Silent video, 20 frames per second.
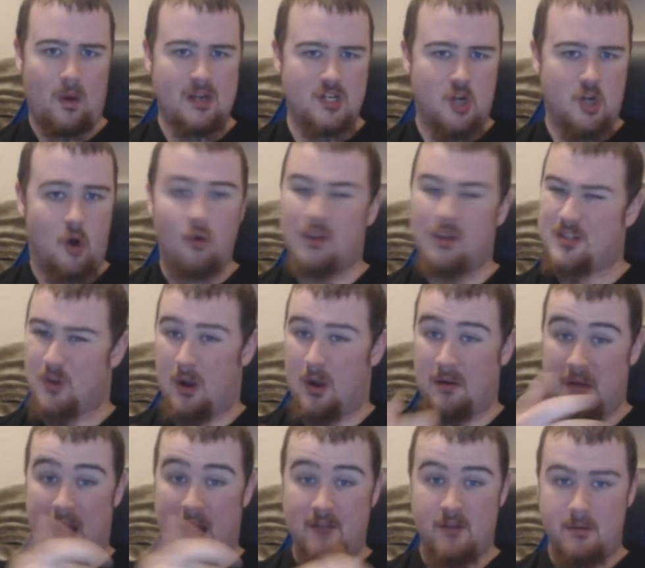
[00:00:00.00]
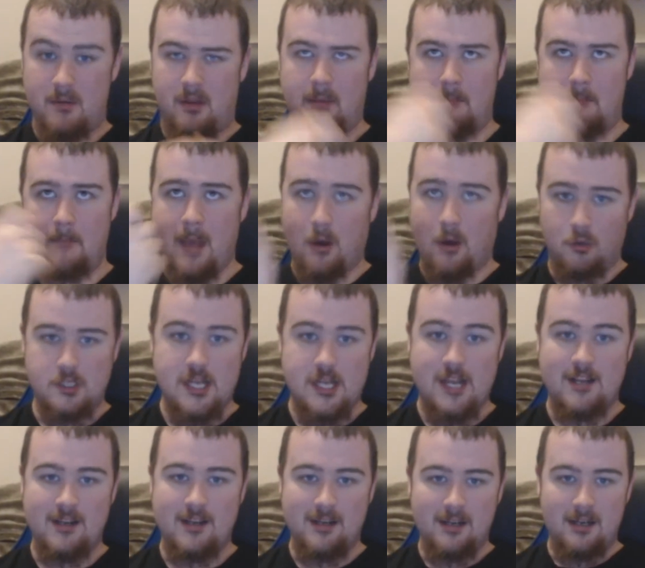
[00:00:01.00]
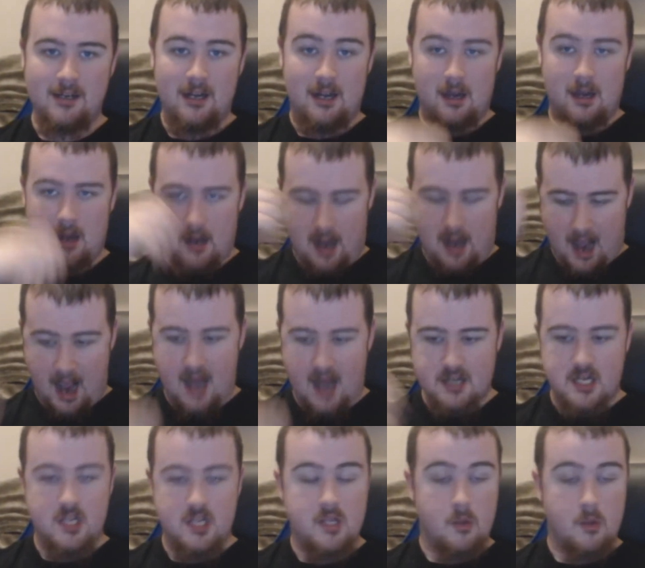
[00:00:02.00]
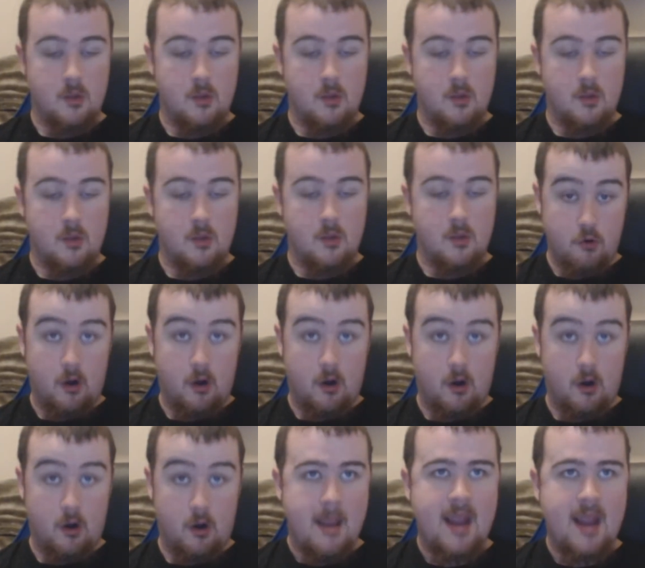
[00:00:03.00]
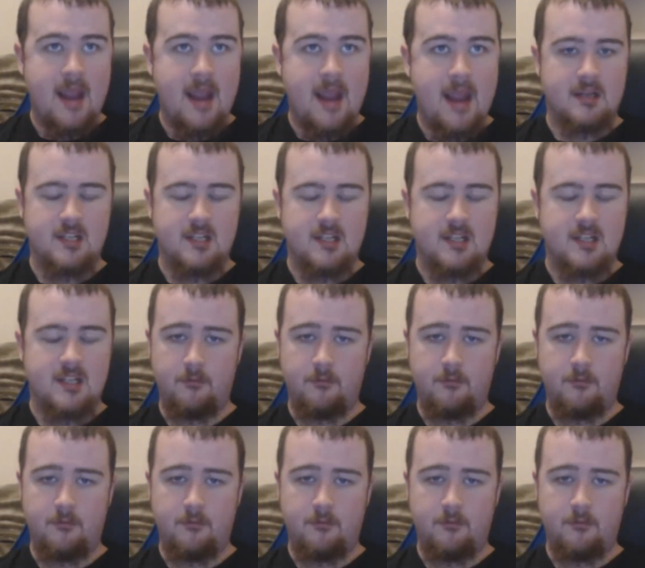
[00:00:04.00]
chocolate, so I'd have to like melt it, add in the matcha powder, and make it myself.